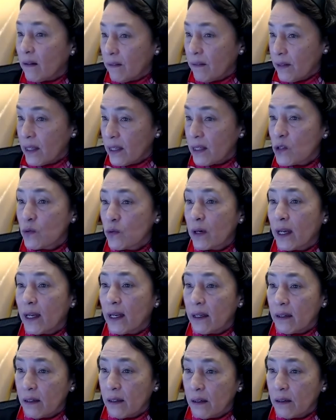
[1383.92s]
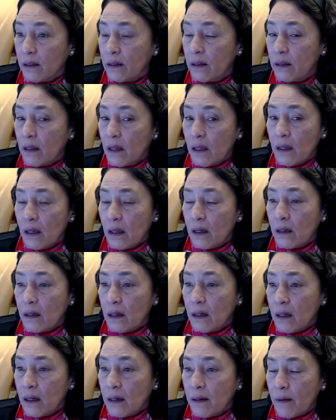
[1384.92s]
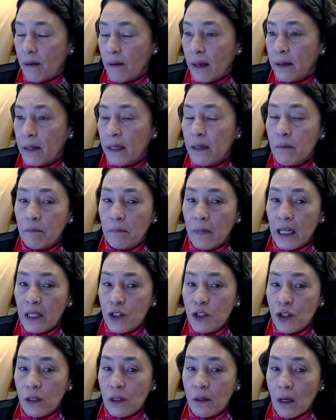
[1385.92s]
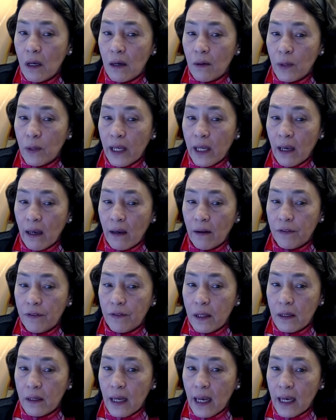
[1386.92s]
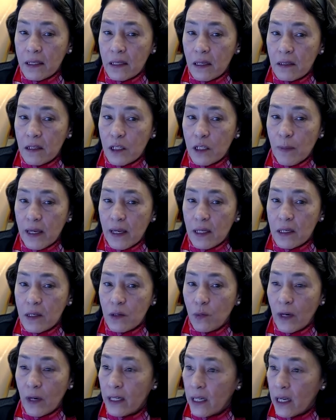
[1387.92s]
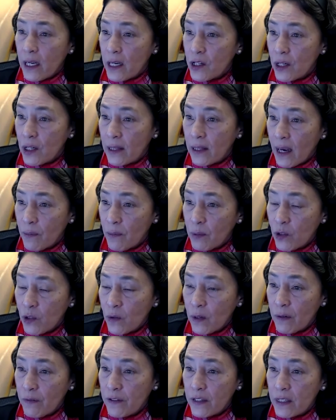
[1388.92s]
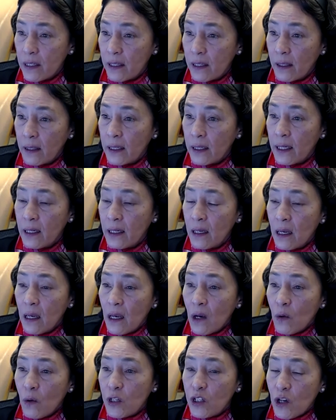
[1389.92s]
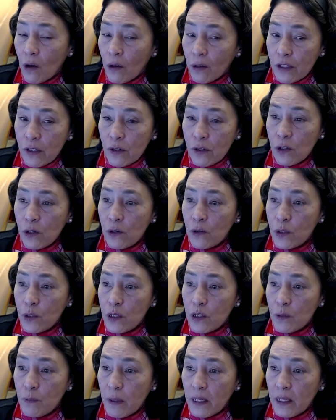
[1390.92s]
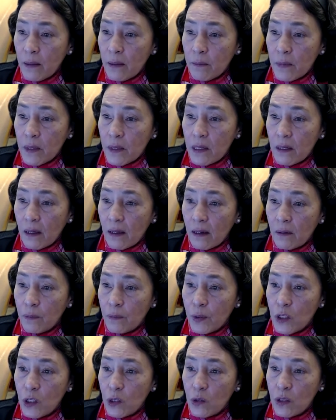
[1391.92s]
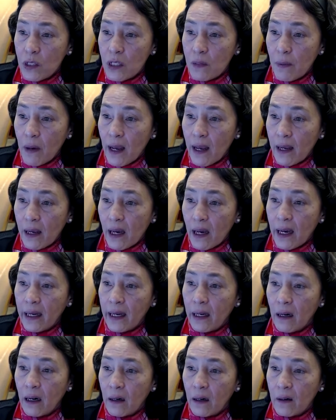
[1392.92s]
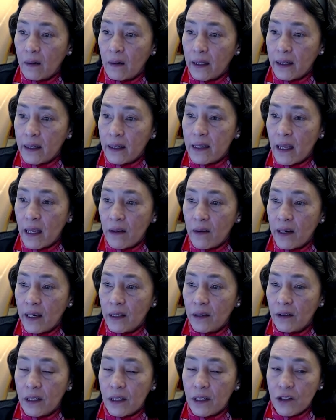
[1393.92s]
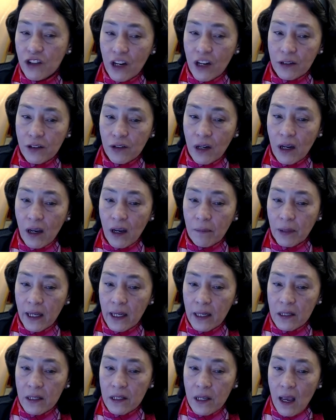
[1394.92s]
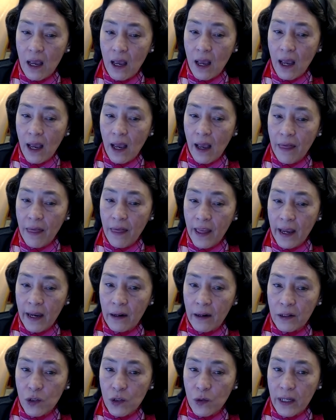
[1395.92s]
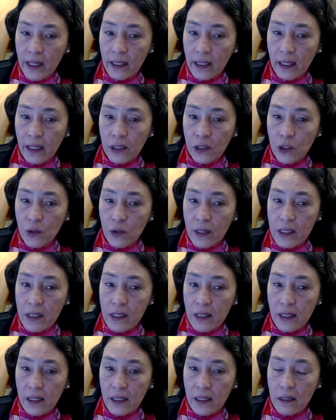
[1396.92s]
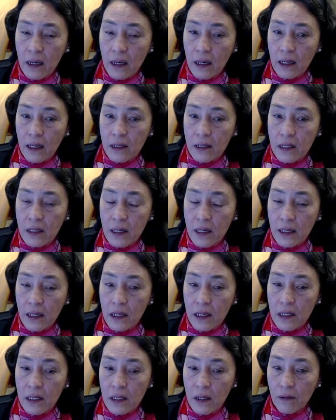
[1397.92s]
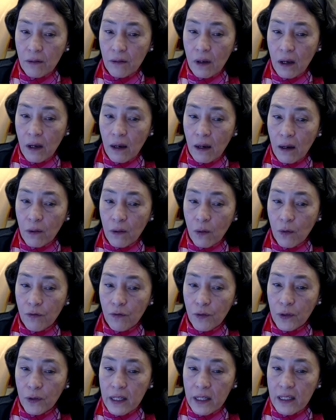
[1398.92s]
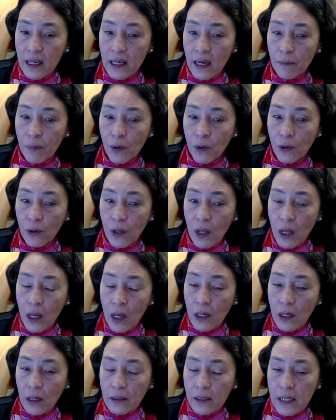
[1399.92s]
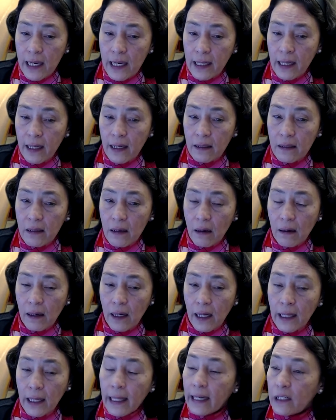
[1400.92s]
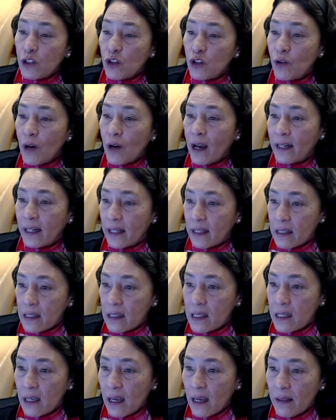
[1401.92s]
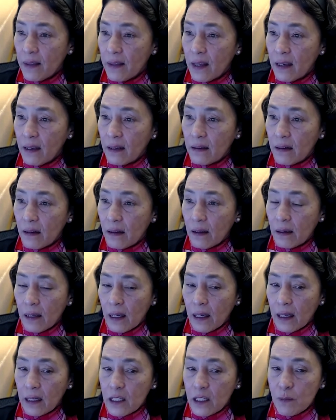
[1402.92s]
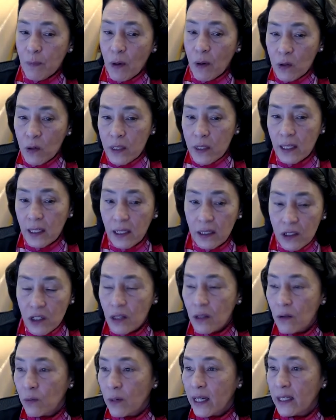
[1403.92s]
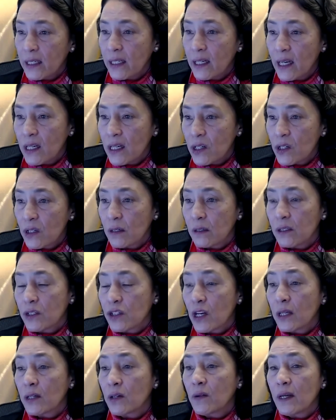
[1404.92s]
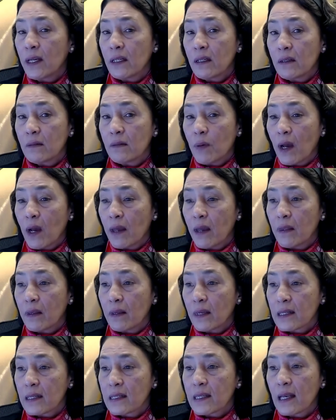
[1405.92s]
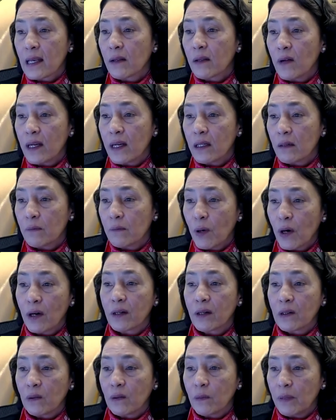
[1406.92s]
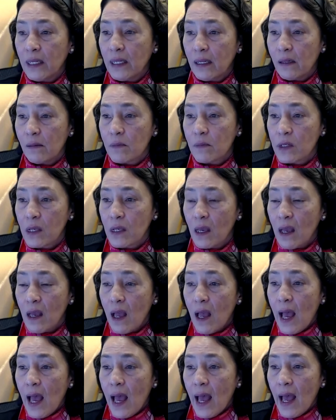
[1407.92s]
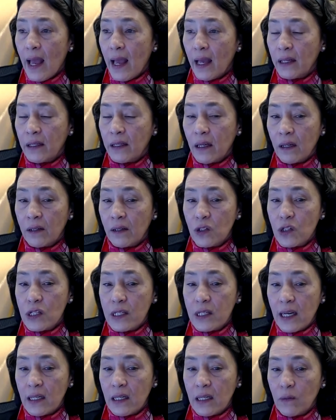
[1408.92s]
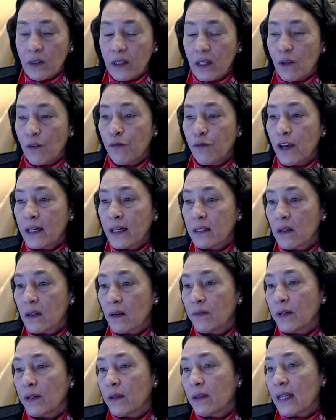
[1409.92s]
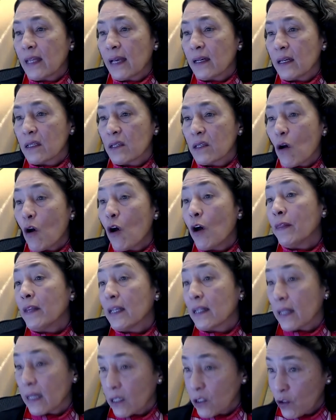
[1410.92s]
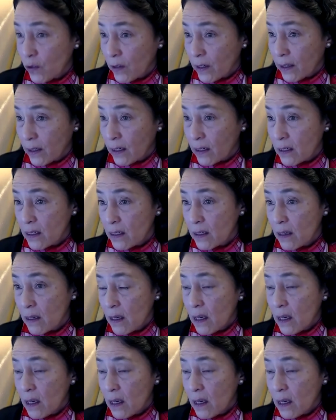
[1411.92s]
Oh. That's right. Mm, that's right. Uh, I didn't mention uh, we have the NASA Space Radiation Laboratory facility, which also uses beams uh, produced by I our accelerator injector complex. Mm -hmm. And they are doing interesting uh, studies, uh, for example, taking uh, electronics and then exposing it to the radiation generated by the accelerated particle beams mm-hmm. and understanding what the effect of that is on the electronics.